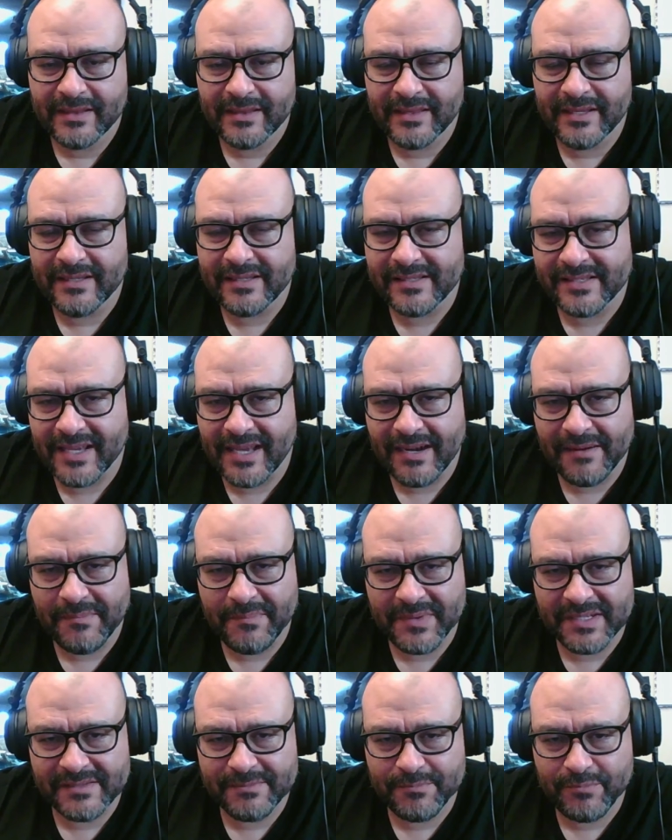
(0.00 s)
This setup
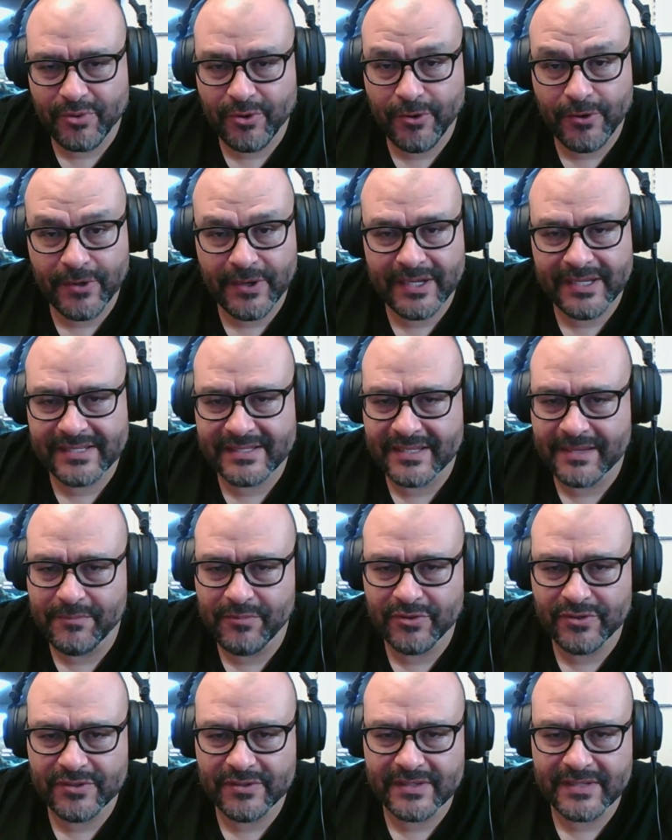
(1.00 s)
is pretty
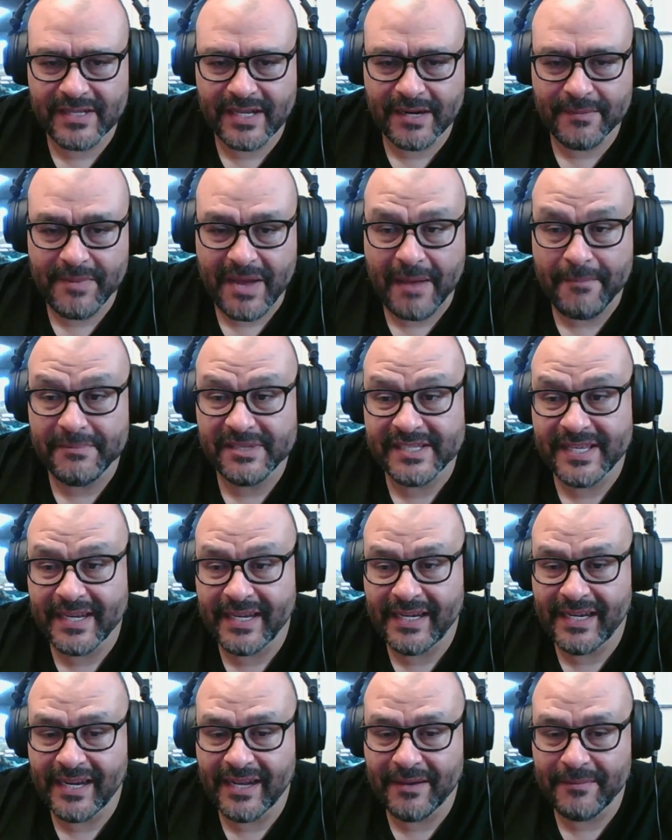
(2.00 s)
simple to set up. I'm
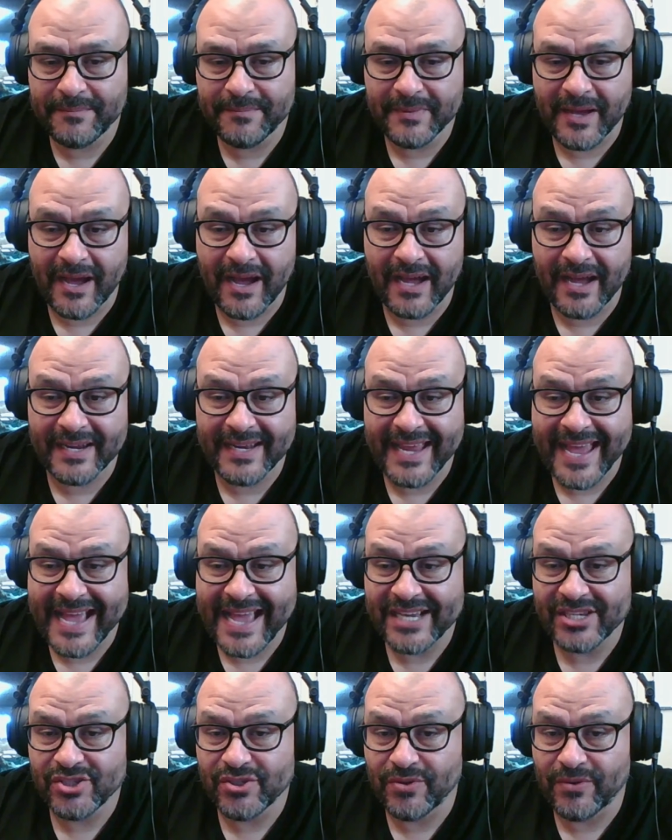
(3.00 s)
setting it up on an
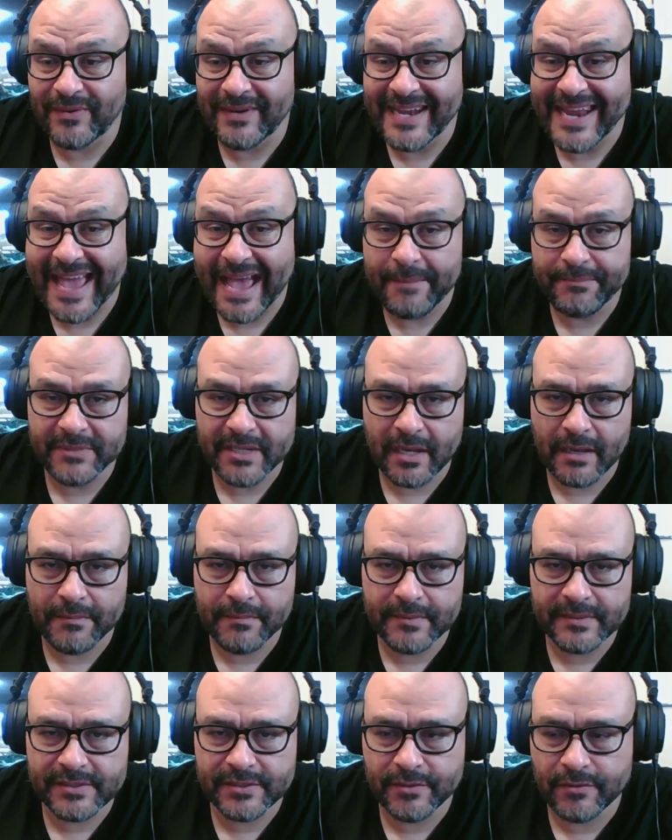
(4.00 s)
actual
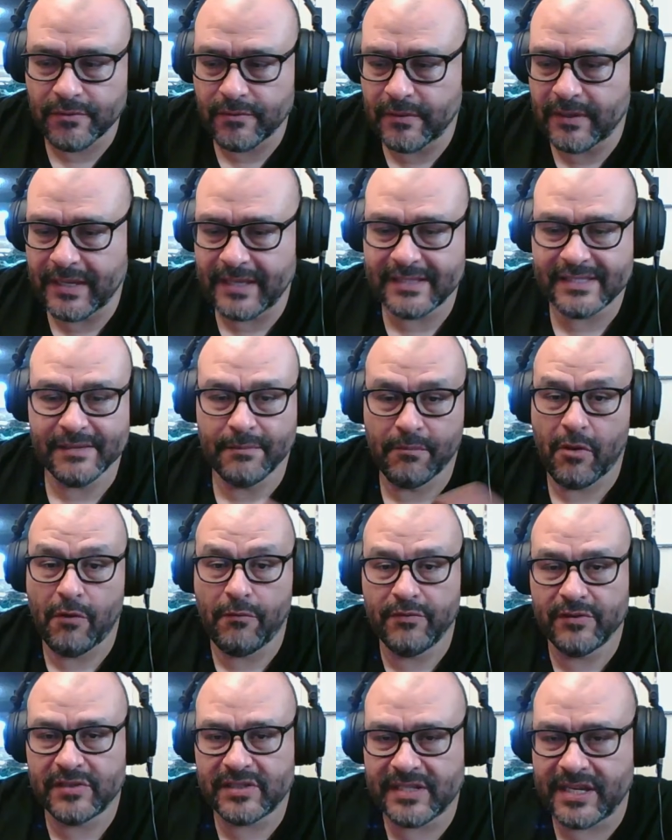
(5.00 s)
laptop. So it's a
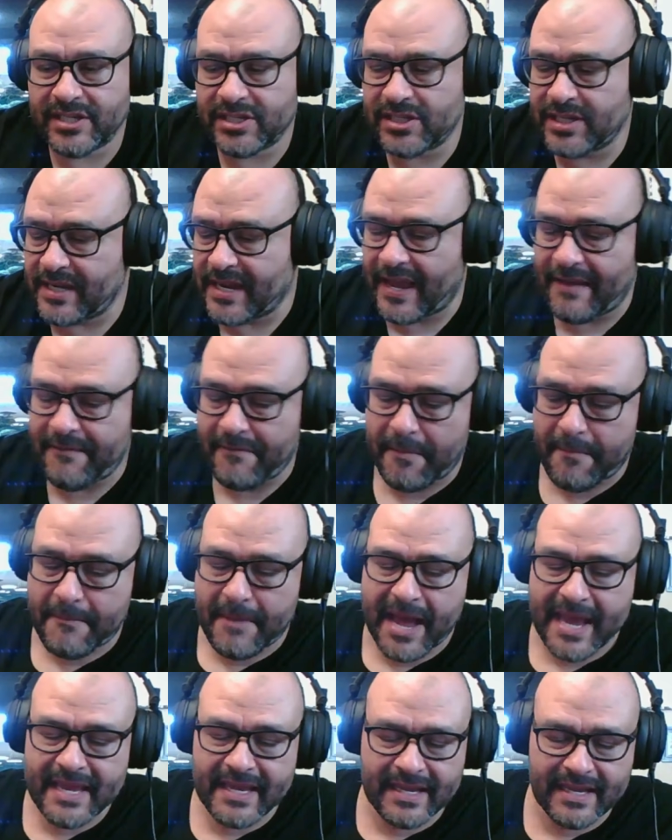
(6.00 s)
mobile station. I have a
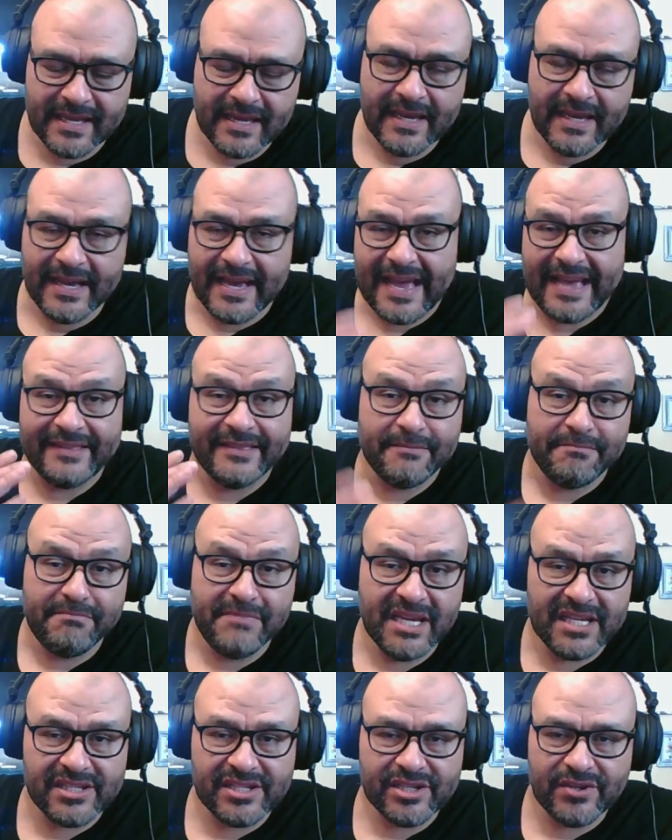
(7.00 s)
mic, I have a
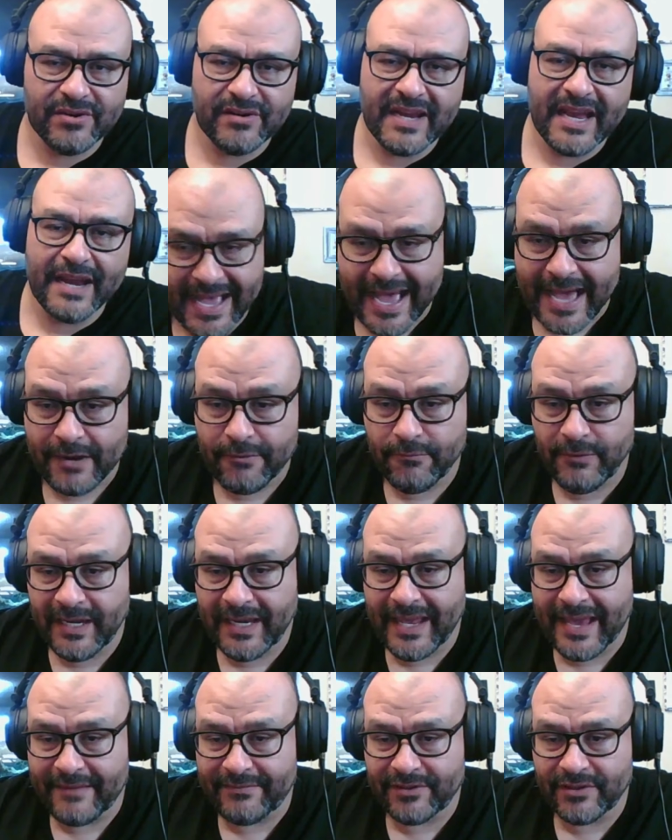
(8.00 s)
mixer. I don't
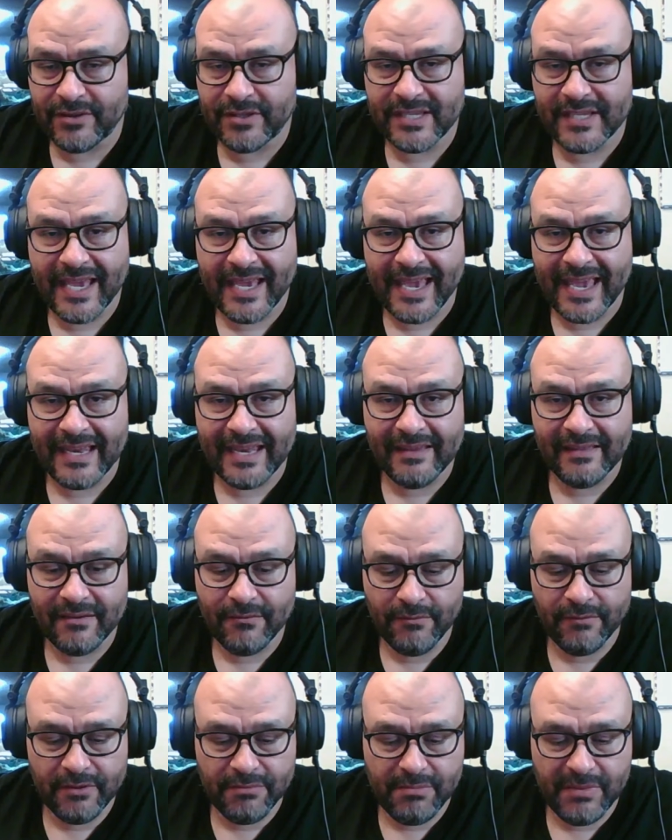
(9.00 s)
really have to take
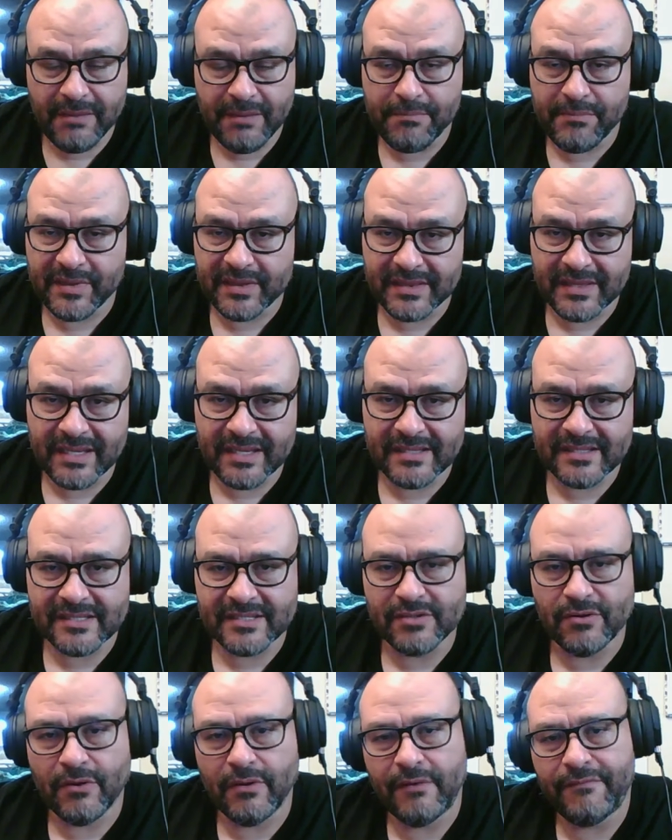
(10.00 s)
anything with me but this.
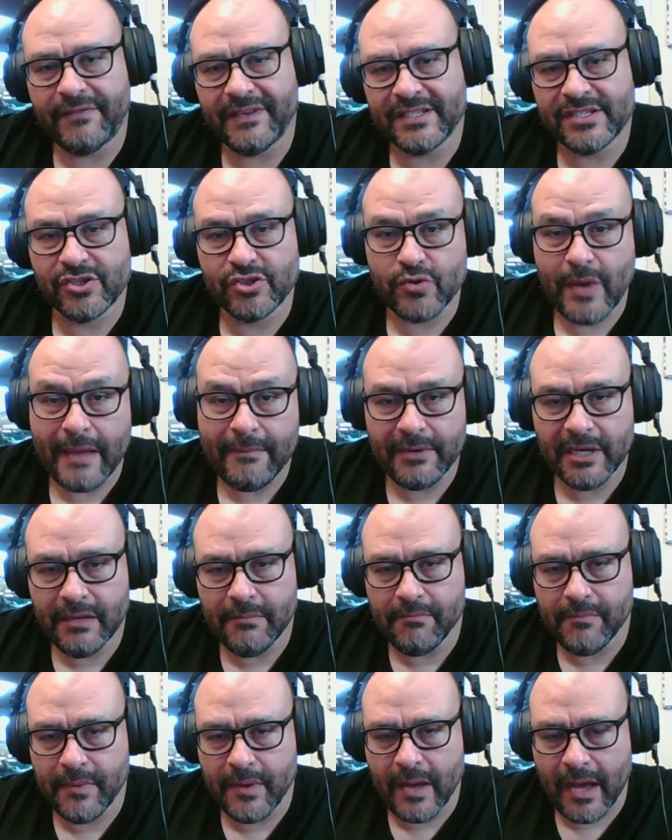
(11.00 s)
So if it's
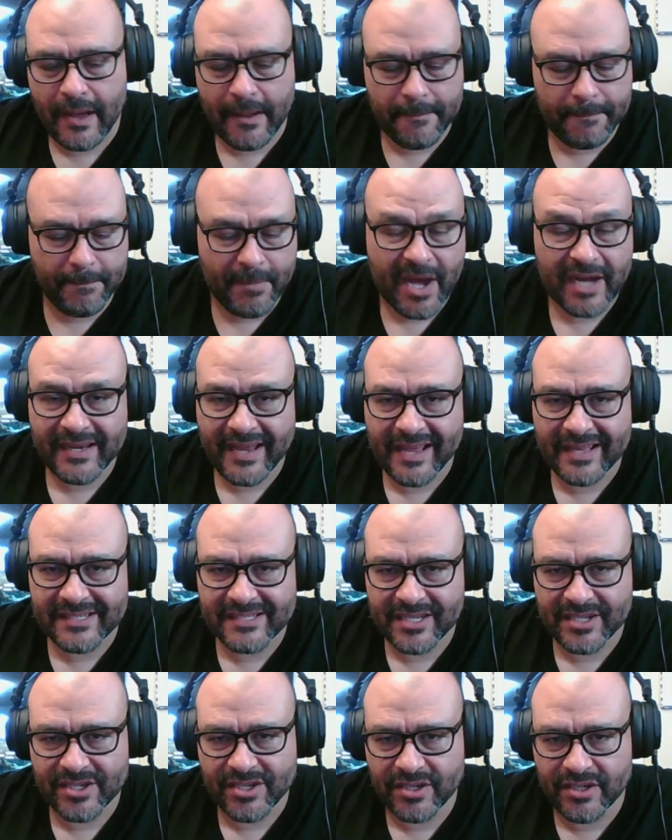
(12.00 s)
traveling podcast
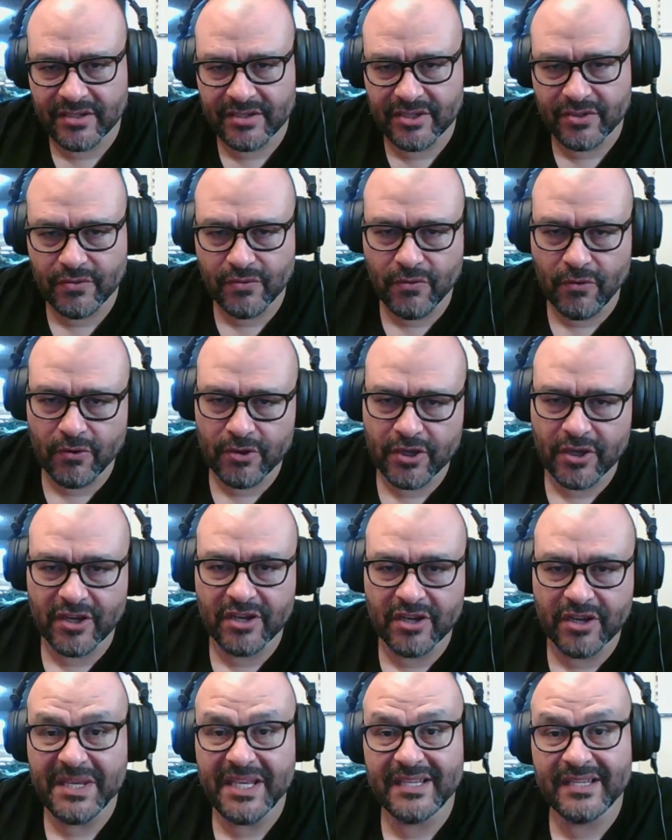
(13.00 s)
that you're going to do, or you're going to
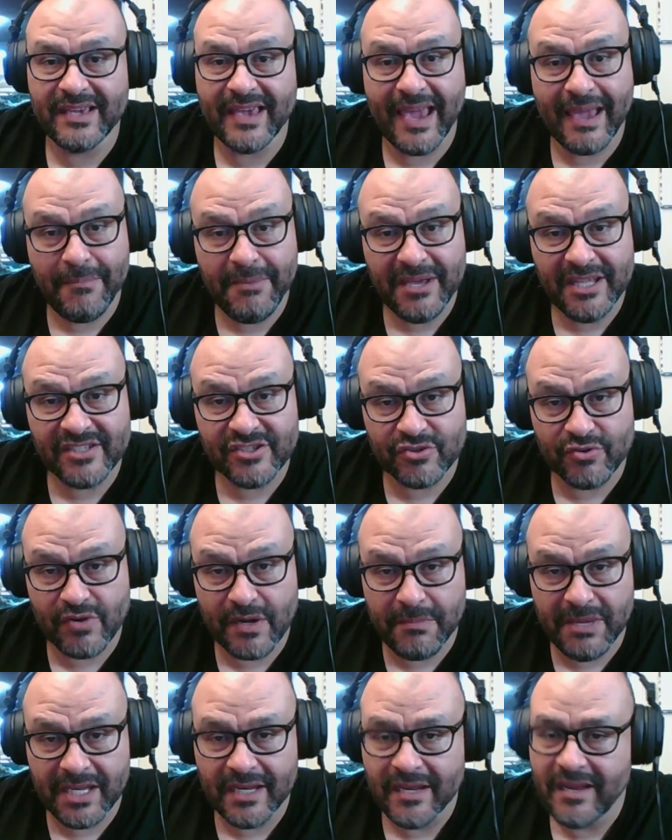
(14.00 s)
be gaming,
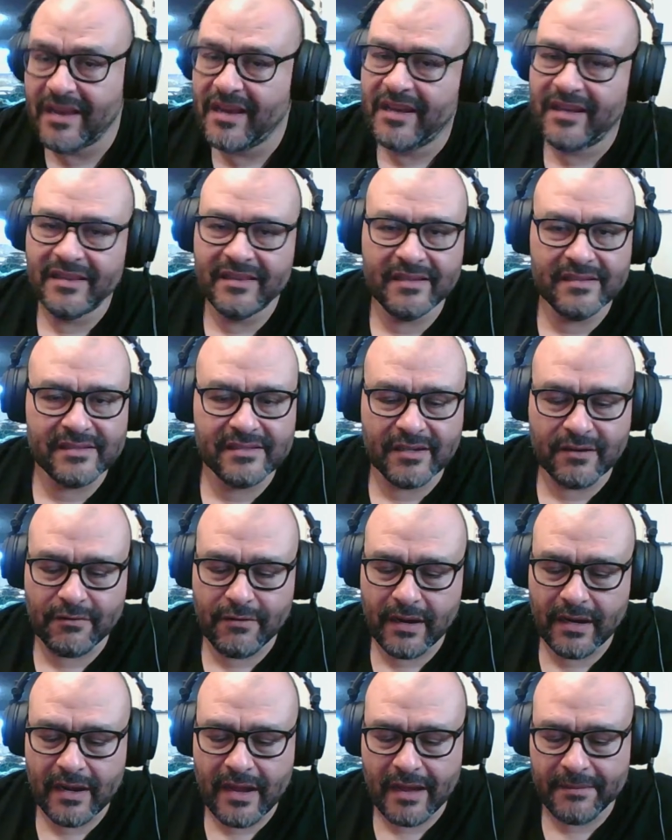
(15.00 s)
streaming, this is a
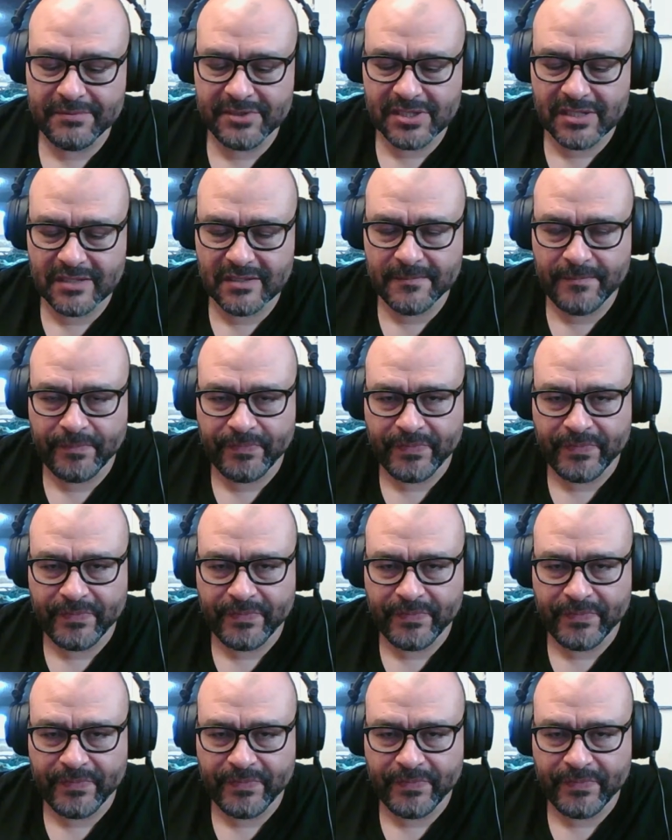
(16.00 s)
great option.